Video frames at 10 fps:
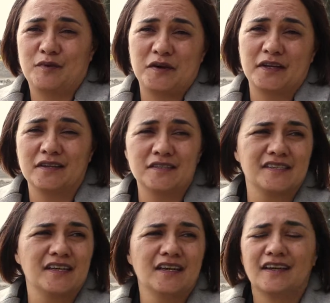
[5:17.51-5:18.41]
behind
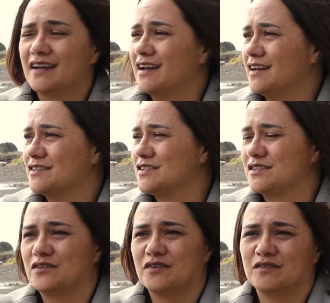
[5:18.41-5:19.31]
us.
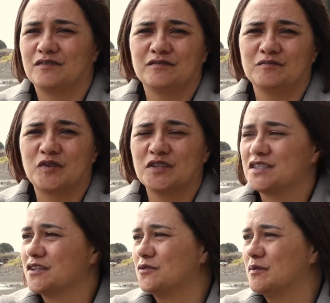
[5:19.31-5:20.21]
It's not
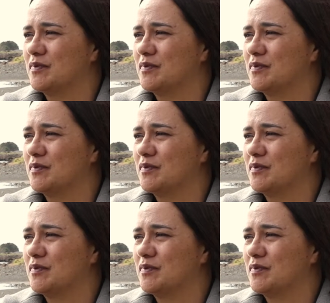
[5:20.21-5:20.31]
monitored or